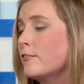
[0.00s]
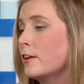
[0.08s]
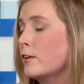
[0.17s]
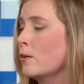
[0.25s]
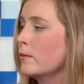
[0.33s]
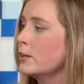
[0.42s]

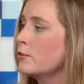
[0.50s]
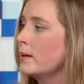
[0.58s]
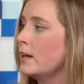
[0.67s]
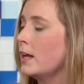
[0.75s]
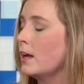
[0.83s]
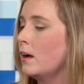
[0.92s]
that you're only
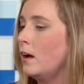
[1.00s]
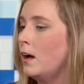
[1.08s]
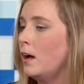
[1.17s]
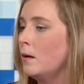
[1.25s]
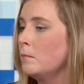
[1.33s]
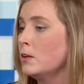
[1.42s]
tweeting,
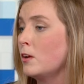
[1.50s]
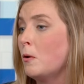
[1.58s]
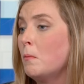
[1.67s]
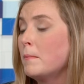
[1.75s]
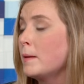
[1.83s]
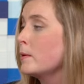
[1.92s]

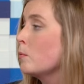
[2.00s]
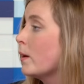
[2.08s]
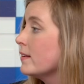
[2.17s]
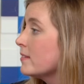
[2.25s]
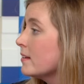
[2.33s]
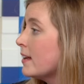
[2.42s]
maybe
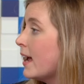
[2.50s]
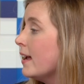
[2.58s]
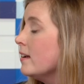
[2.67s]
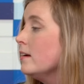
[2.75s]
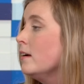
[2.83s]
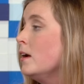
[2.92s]
once a
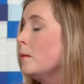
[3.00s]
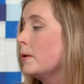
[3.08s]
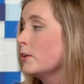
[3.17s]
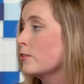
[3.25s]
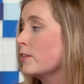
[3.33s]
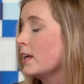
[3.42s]
day,
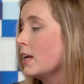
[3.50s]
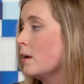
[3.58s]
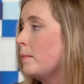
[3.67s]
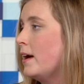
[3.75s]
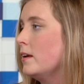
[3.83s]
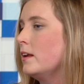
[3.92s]
but you're thinking
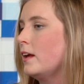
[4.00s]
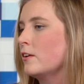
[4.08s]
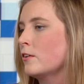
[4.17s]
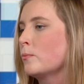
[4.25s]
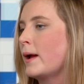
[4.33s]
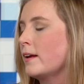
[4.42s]
about it
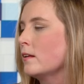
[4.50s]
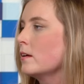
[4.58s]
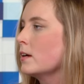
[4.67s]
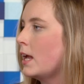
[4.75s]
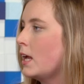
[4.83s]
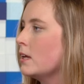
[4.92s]
on a
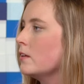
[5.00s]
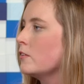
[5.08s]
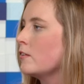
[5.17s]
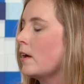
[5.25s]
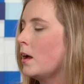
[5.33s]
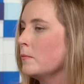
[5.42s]
regular
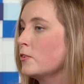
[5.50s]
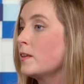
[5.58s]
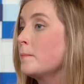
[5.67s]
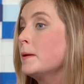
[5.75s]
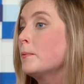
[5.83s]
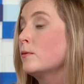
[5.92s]
cadence so
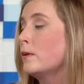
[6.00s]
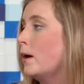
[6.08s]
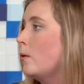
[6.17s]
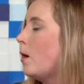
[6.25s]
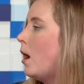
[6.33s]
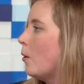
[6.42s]
that people
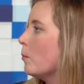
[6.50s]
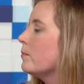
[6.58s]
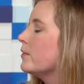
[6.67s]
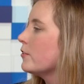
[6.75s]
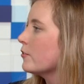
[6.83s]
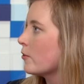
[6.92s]
know, oh,
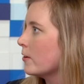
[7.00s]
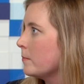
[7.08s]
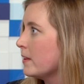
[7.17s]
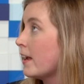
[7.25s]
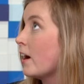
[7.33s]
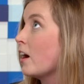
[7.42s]
this is going to
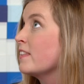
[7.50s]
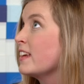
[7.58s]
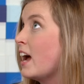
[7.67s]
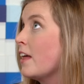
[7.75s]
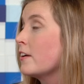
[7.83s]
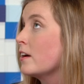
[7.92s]
be there. The
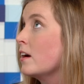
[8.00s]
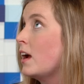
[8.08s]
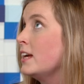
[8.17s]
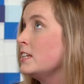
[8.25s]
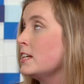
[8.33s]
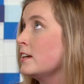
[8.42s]
other
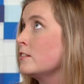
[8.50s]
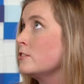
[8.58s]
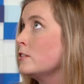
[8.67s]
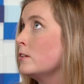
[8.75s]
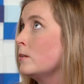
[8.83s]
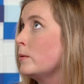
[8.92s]
idea
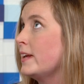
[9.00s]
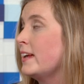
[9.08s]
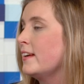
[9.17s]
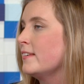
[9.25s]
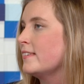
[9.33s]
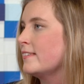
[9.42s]
too
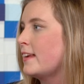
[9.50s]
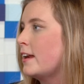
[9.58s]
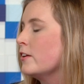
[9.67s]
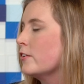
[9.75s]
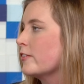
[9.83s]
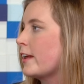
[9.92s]
is
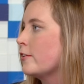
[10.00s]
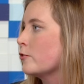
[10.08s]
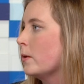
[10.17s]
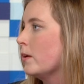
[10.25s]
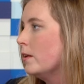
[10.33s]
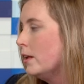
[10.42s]
setting your
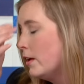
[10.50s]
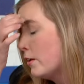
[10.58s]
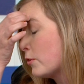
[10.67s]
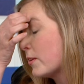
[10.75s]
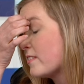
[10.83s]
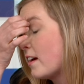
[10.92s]
schedule
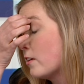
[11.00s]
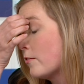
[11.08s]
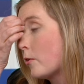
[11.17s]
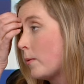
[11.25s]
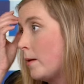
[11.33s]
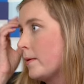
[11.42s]
so it's not
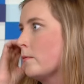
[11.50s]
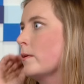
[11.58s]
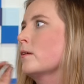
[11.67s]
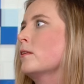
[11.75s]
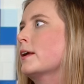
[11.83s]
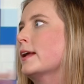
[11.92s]
overwhelming where
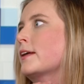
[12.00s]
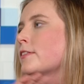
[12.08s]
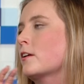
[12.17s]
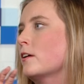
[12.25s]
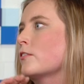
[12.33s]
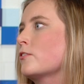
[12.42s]
you're looking at
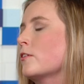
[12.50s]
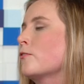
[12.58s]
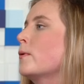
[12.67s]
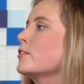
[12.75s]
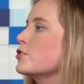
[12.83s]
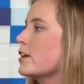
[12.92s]
the cursor of
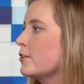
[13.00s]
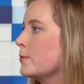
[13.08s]
what should I